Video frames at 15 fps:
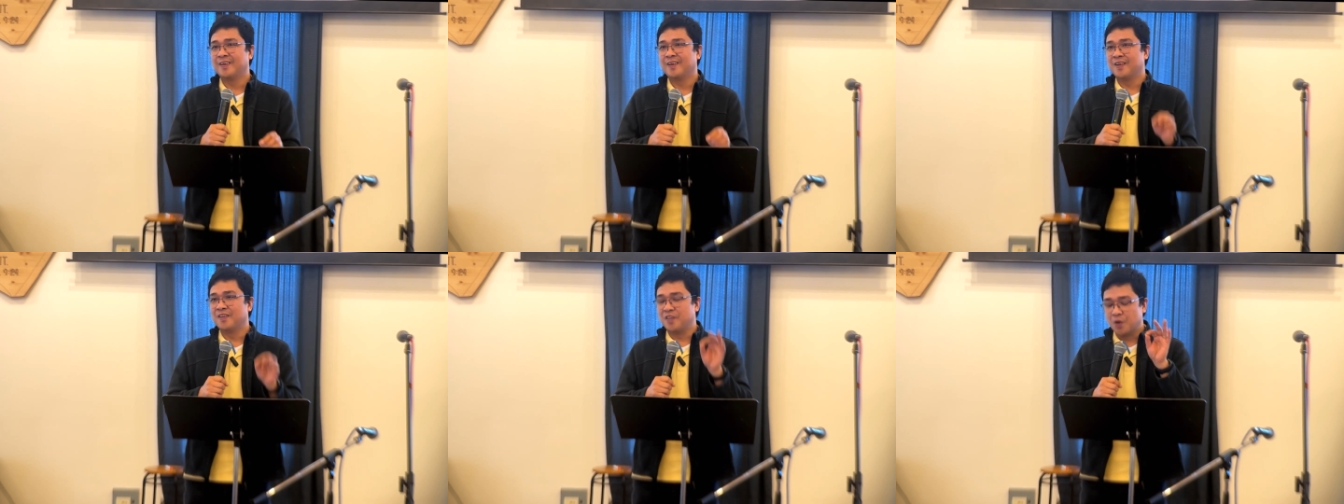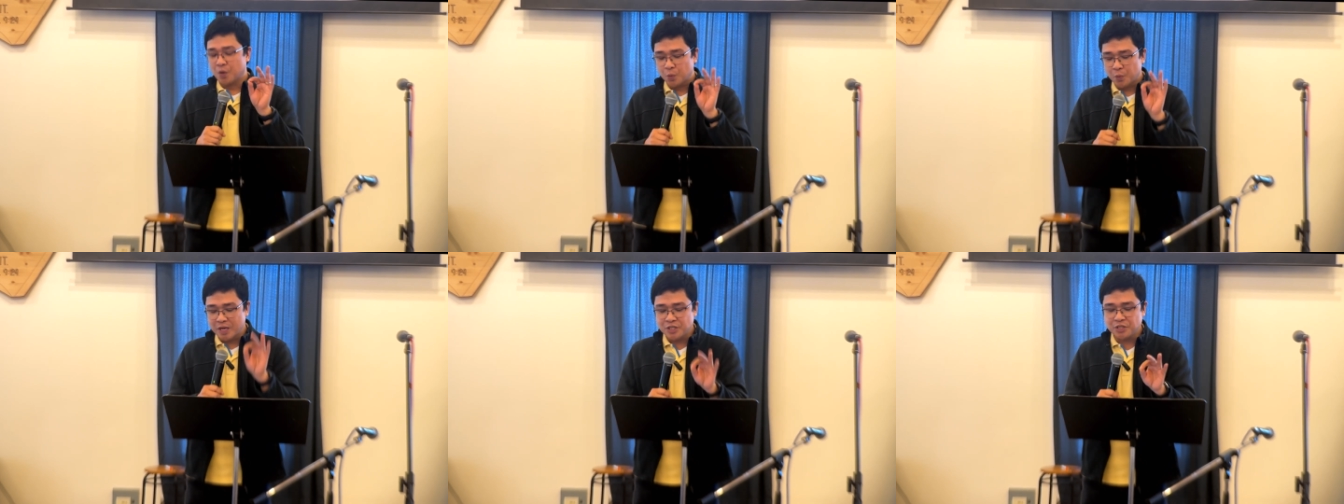The
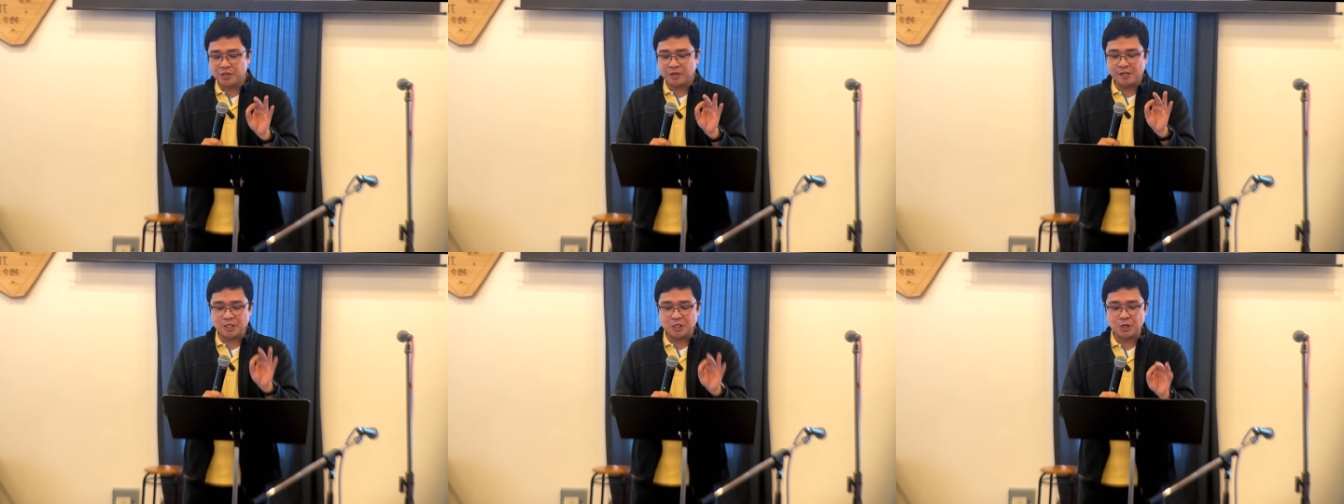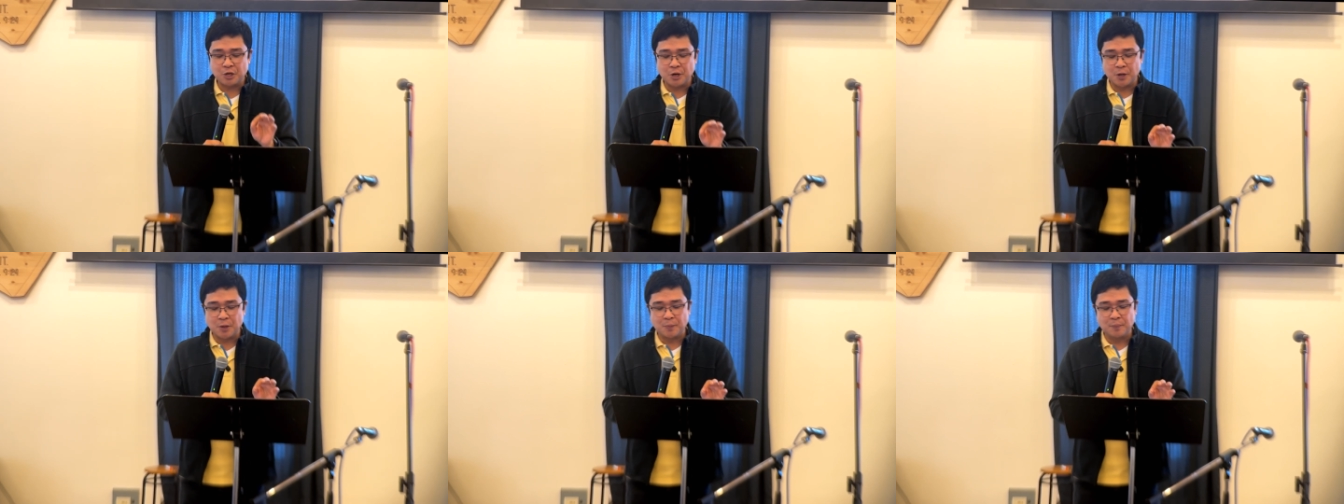original
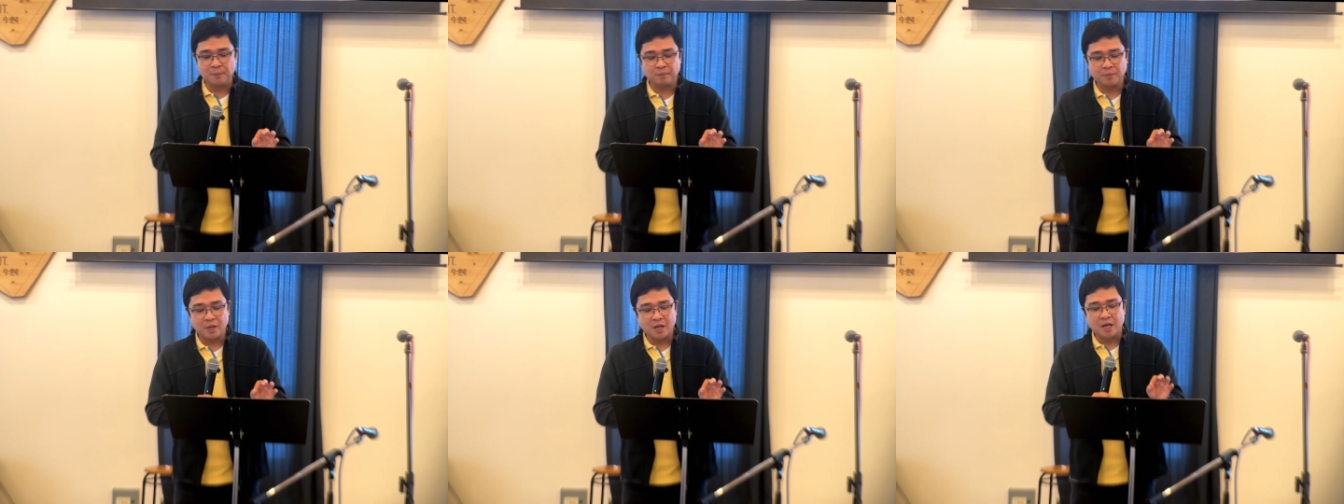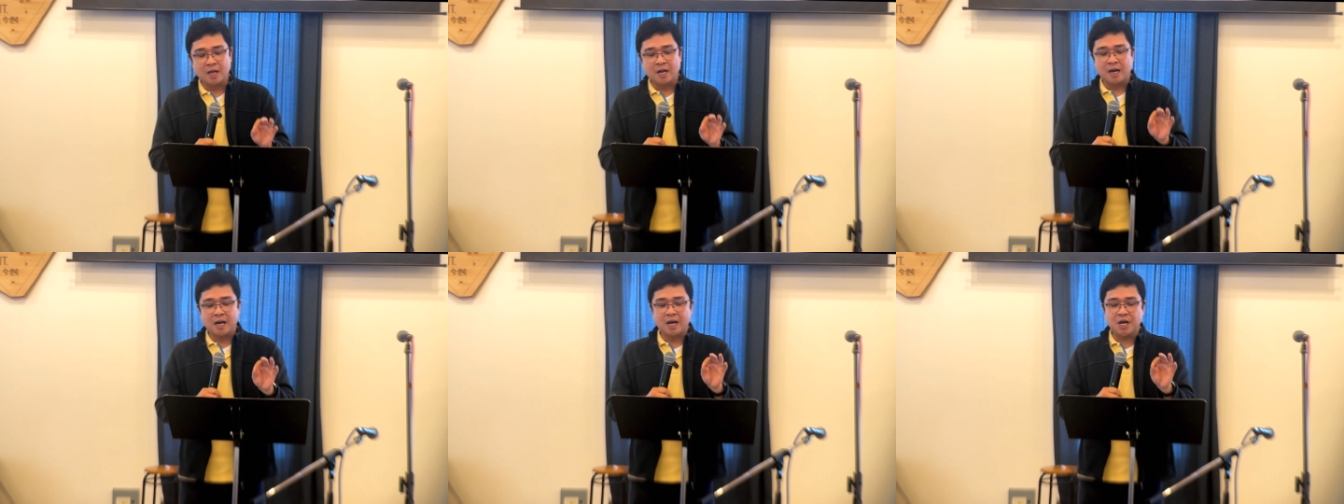term
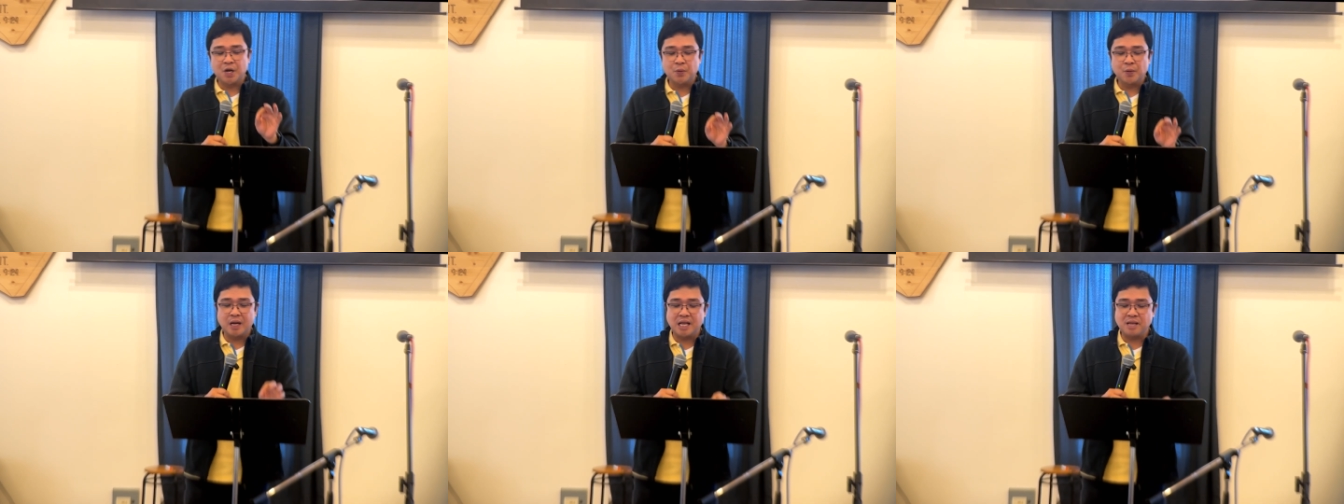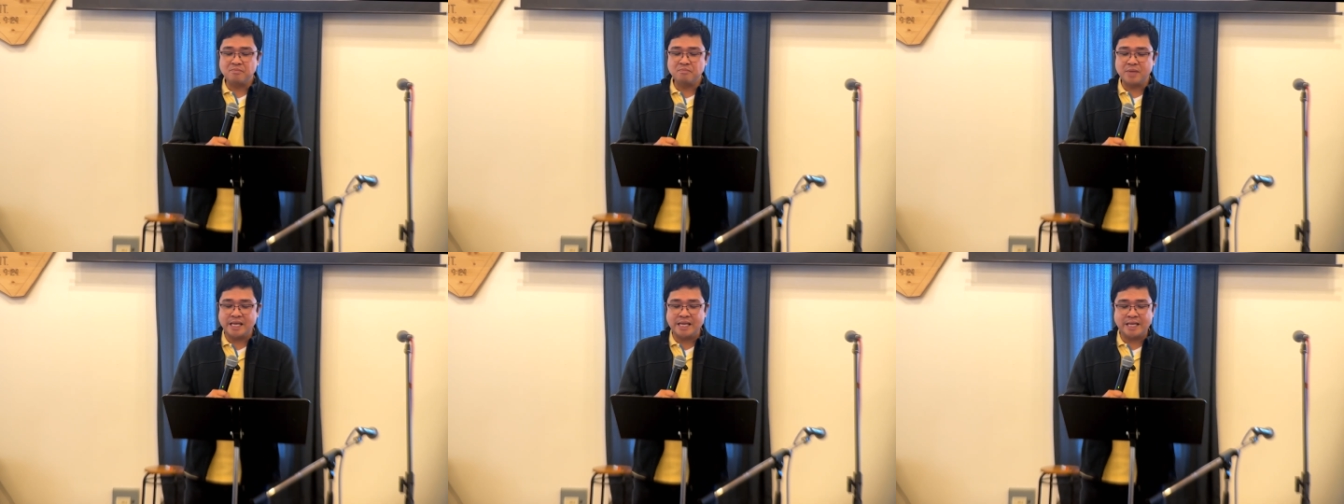literally
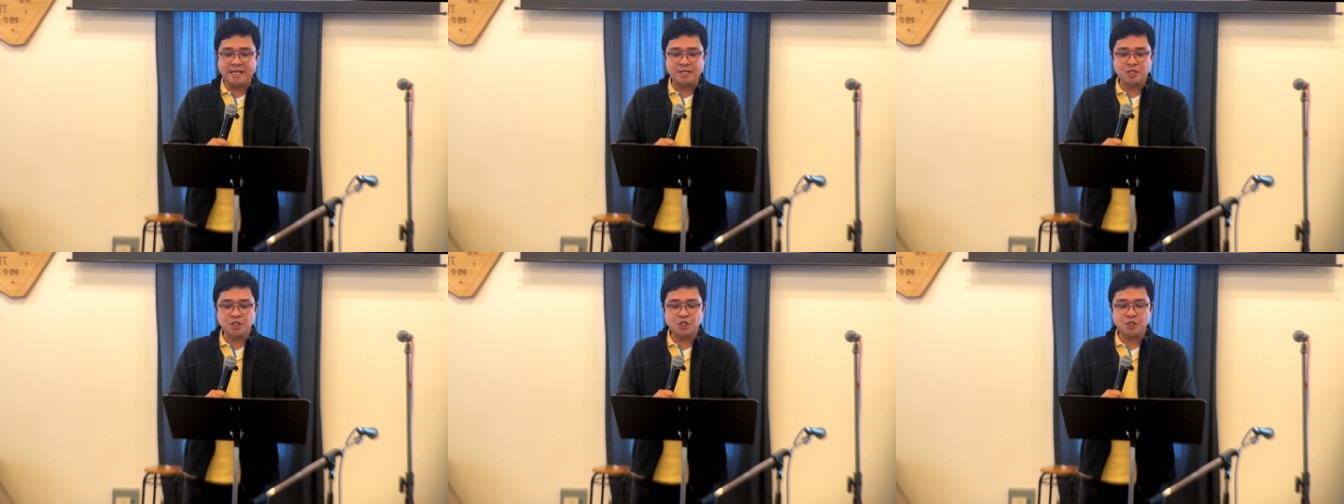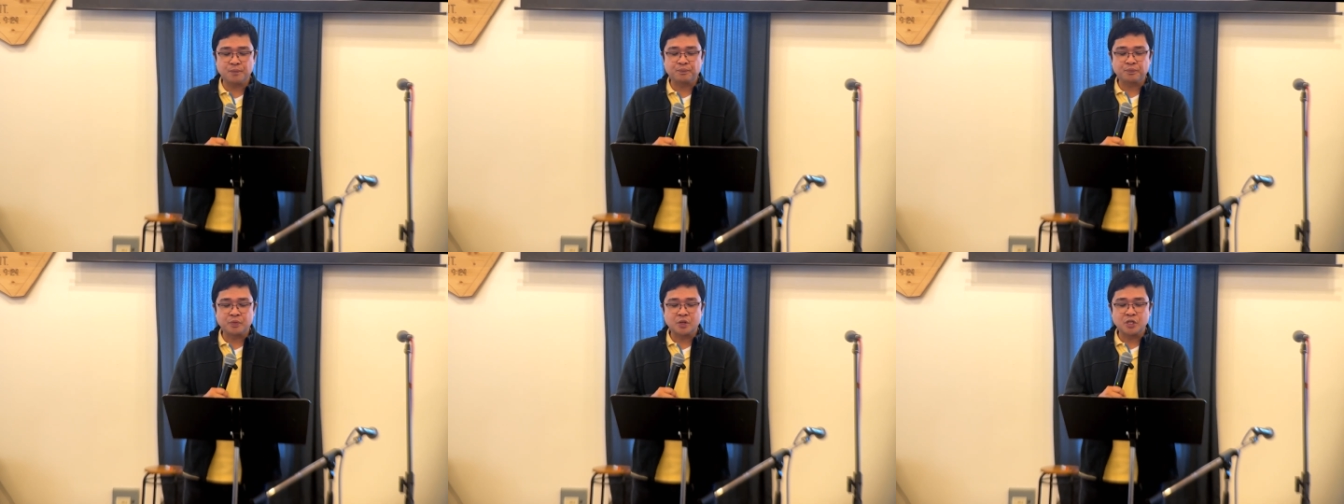means
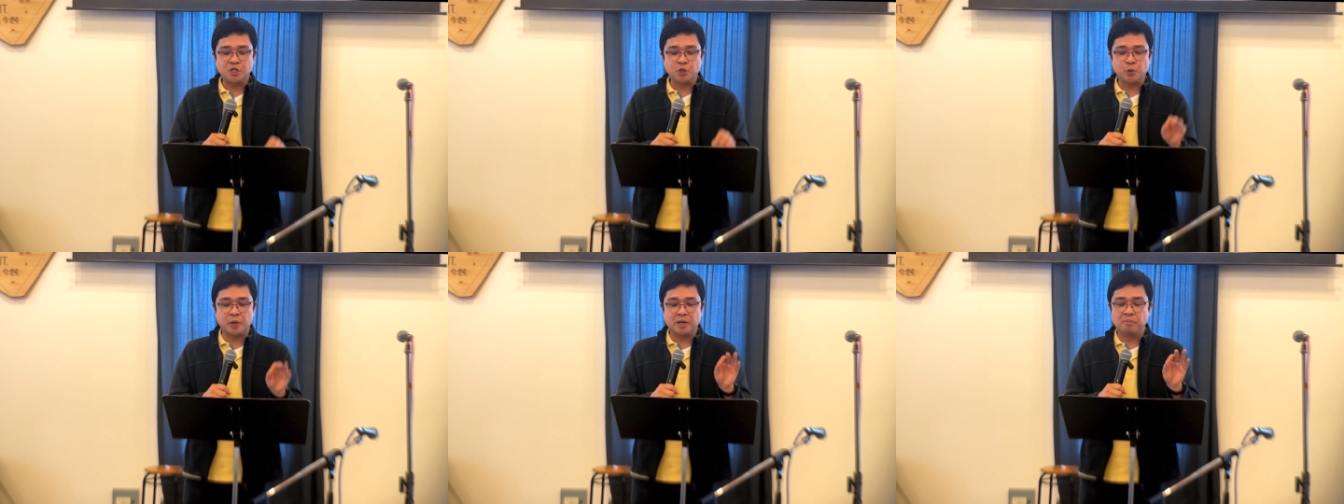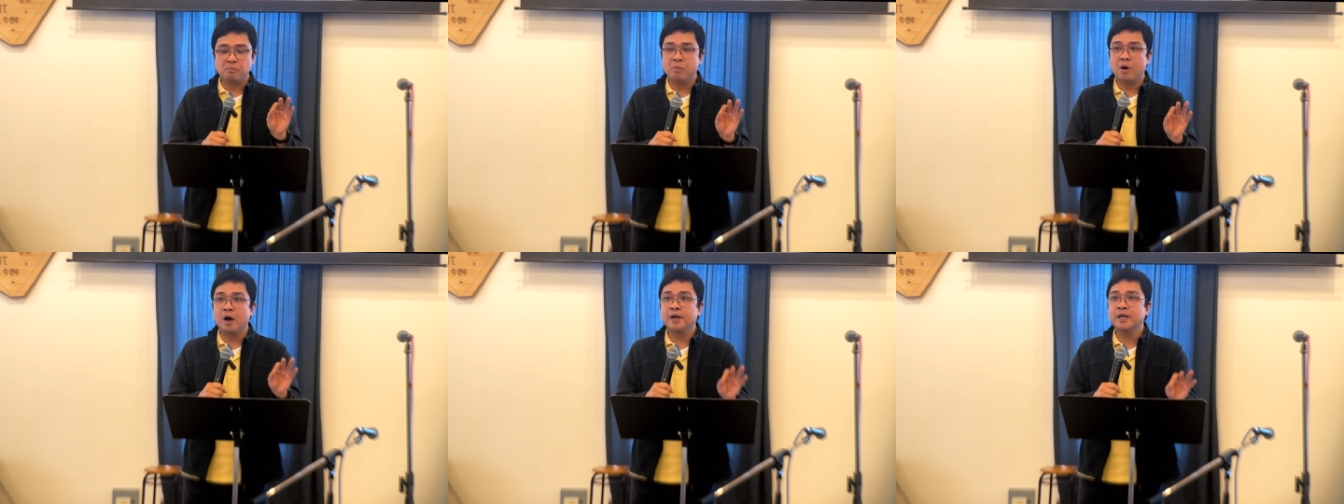to
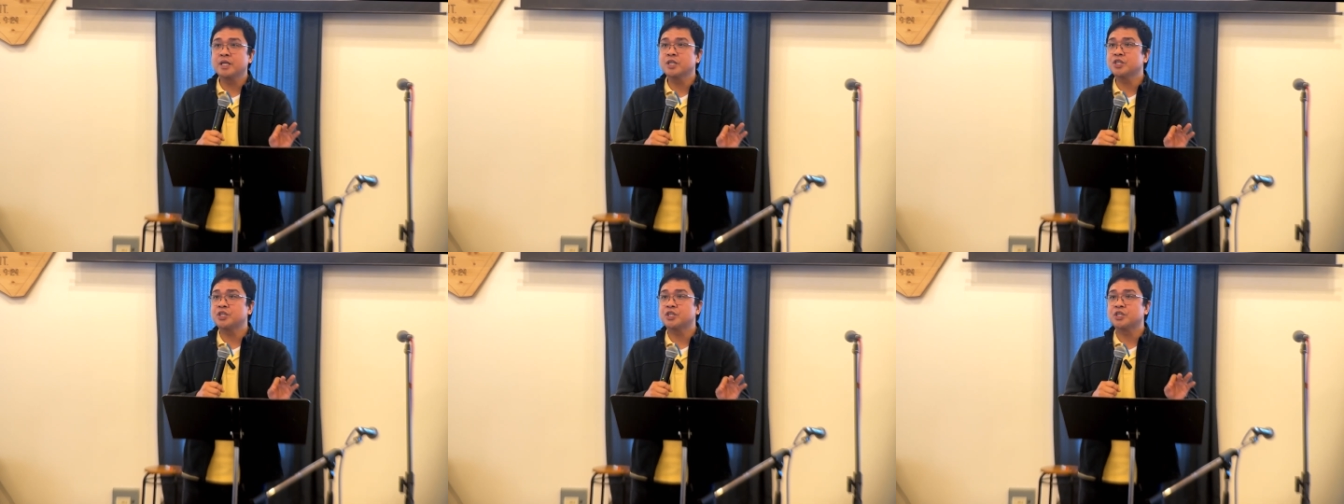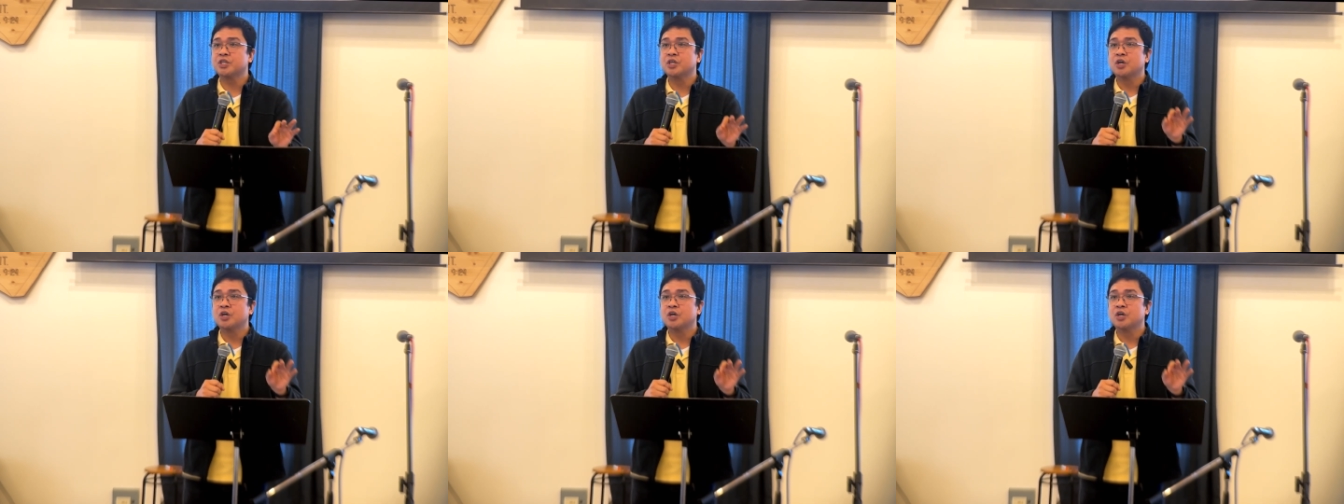admonish